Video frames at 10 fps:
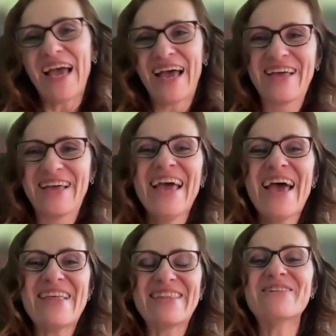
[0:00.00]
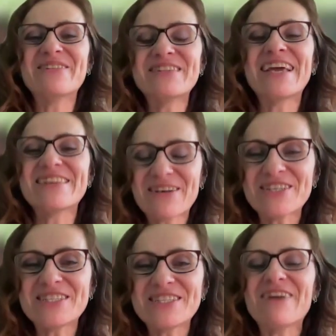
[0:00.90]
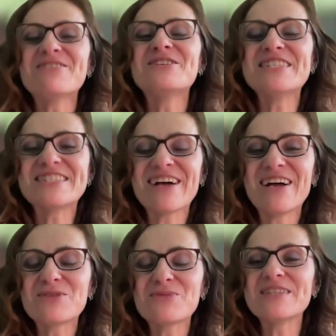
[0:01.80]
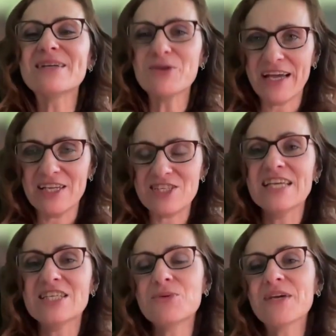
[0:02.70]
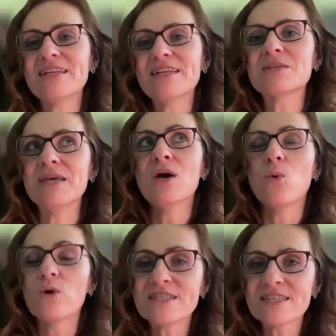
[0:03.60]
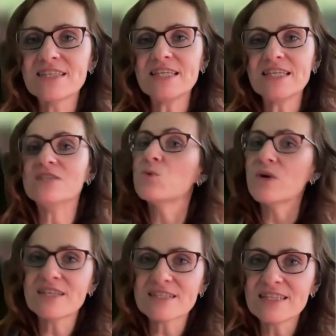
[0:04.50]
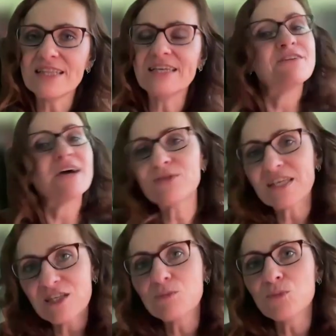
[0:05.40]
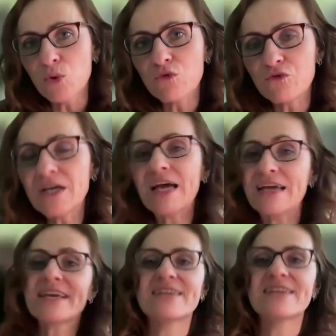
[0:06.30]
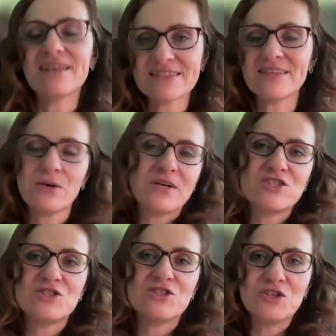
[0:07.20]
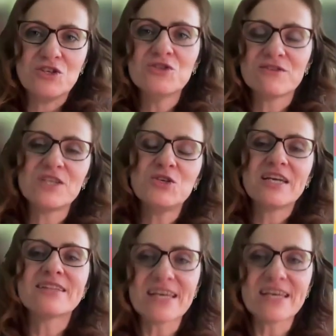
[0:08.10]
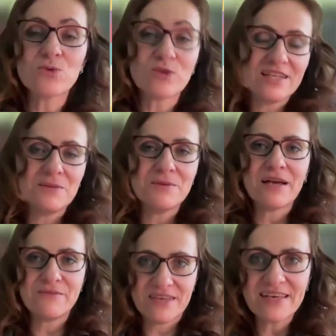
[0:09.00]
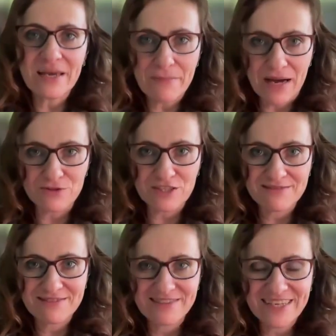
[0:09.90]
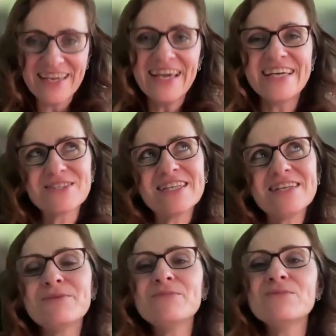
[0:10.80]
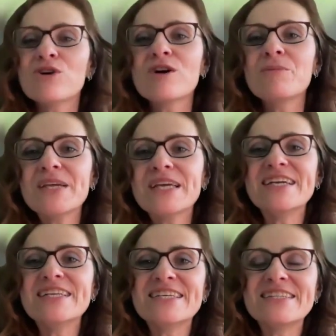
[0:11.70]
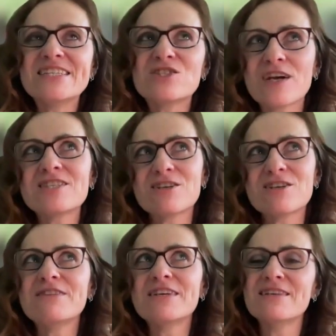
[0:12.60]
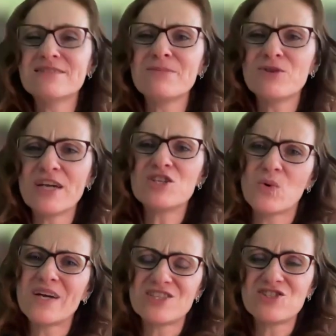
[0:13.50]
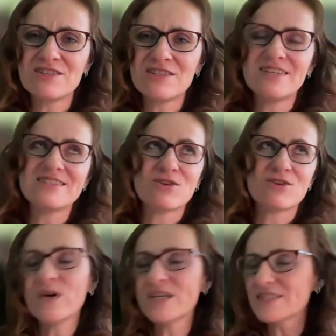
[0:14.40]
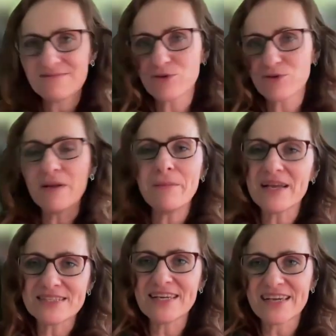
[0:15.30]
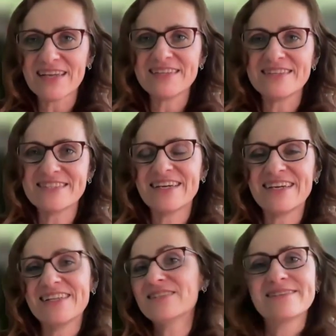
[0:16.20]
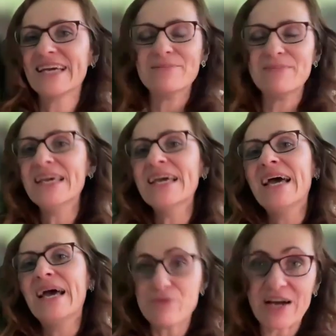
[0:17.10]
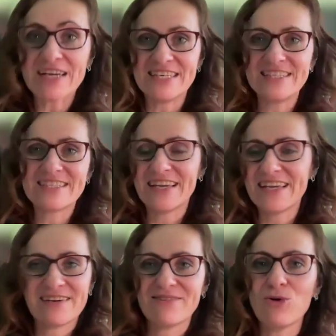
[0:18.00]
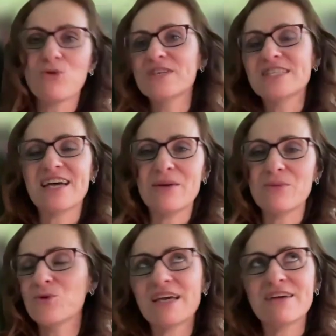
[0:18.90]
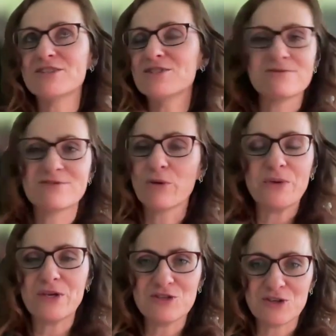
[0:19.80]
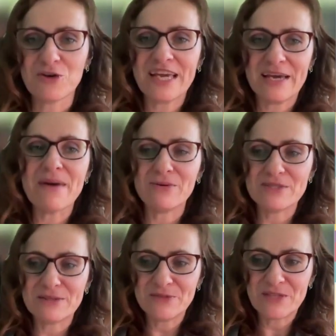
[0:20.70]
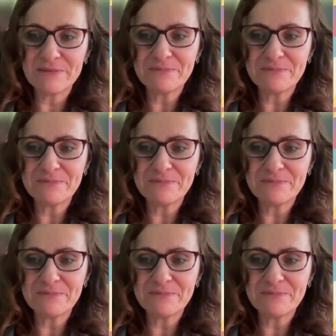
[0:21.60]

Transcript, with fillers: the questions have to start with WH. So you can ask me, what does it eat? Where does it live? How does it move? And I can answer the questions to you so that you can guess what animal I'm thinking about, okay? So it's a little bit more complicated. The structure of the WH question is always problematic and can be practiced like all the time, whatever topic you're talking about, right?